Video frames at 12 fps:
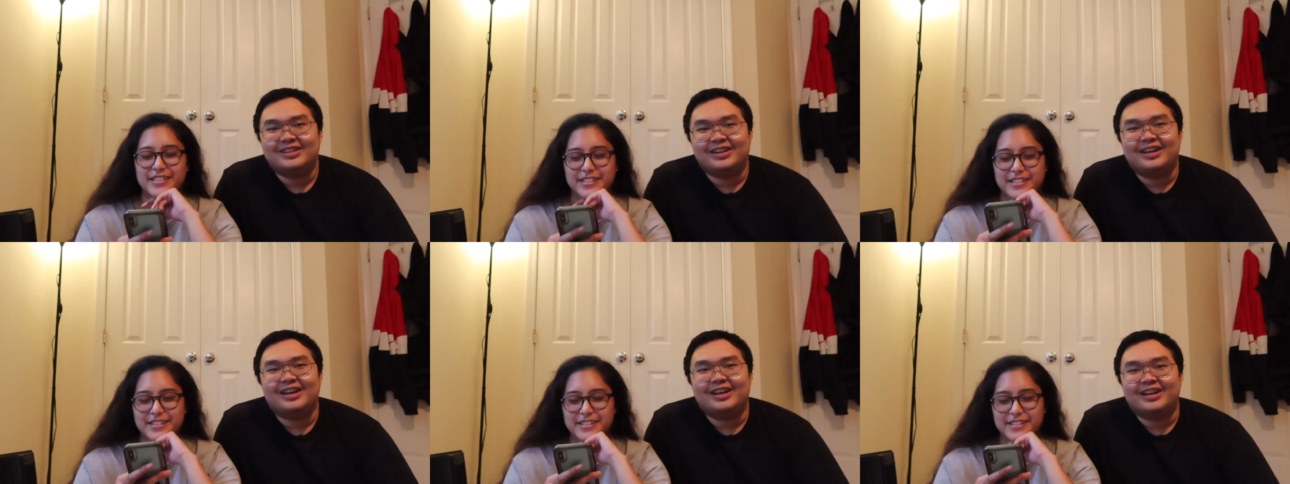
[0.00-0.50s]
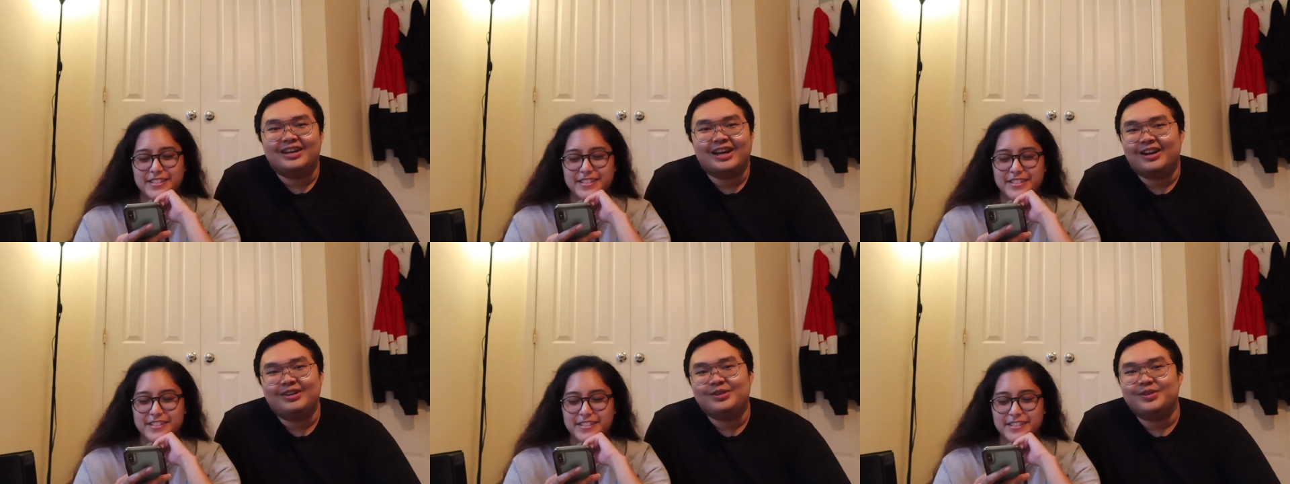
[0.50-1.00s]
Speaker 1: Yeah,
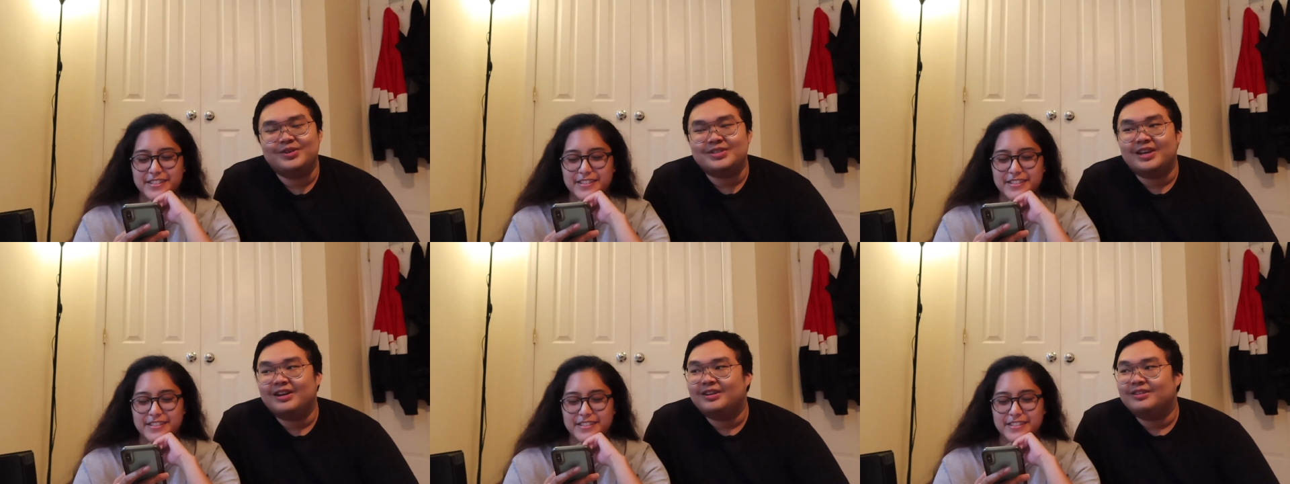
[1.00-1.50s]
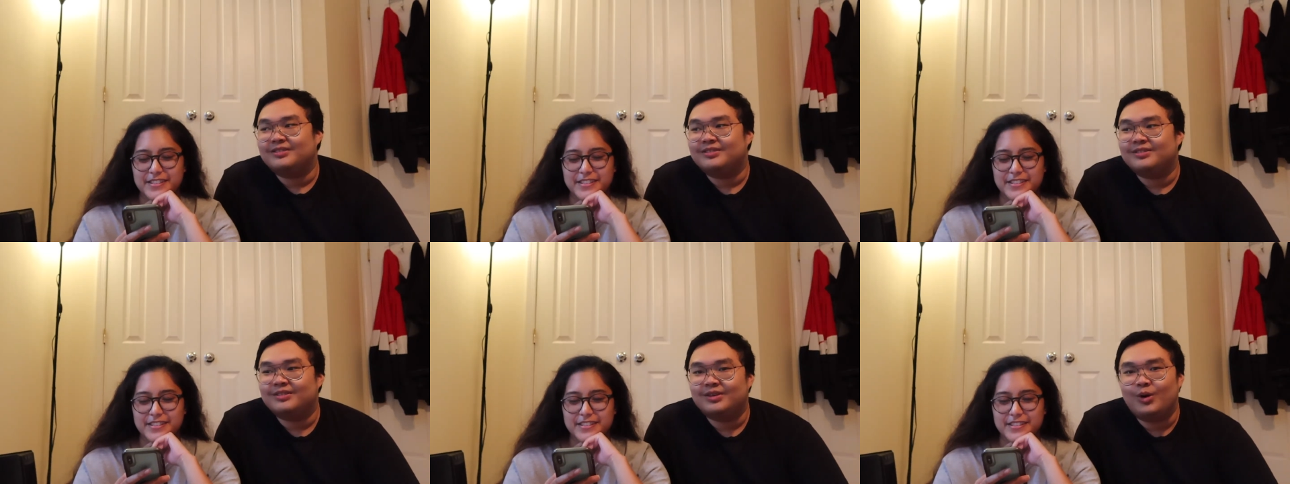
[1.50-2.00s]
I don't know what you're scared of.
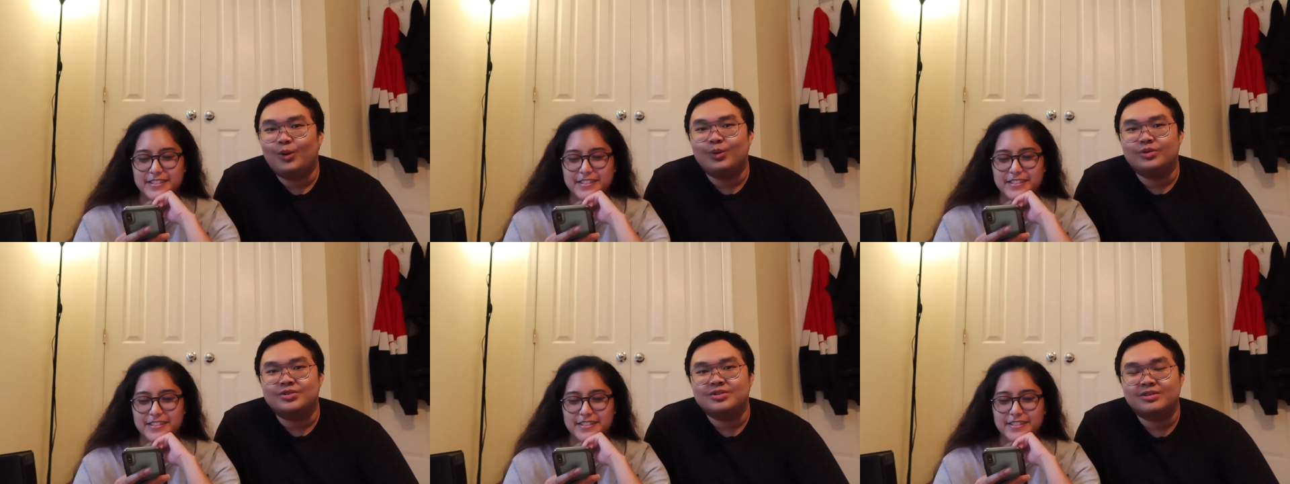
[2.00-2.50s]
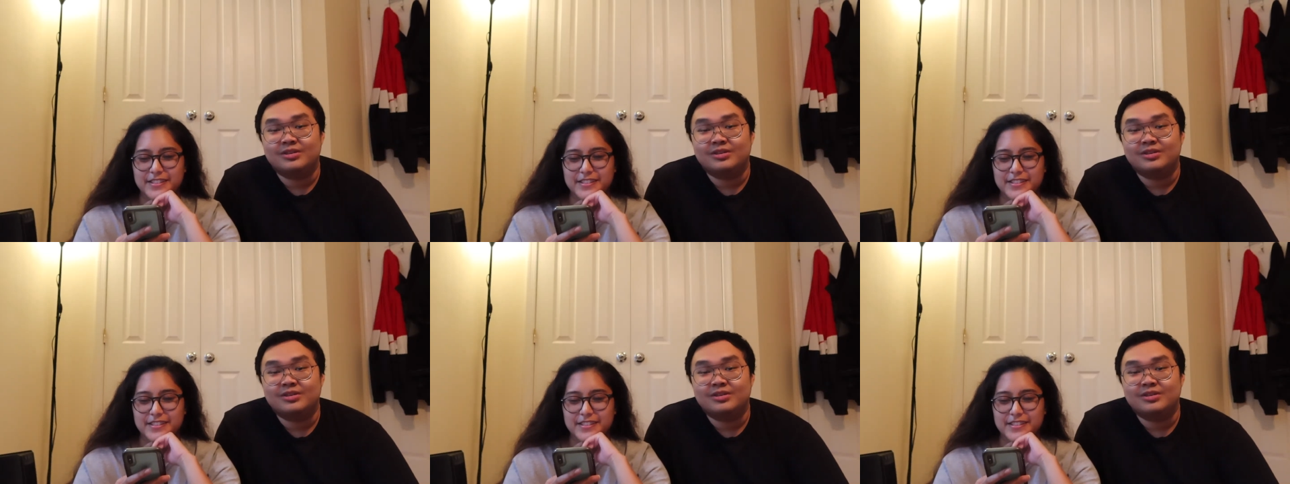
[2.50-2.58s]
Holes.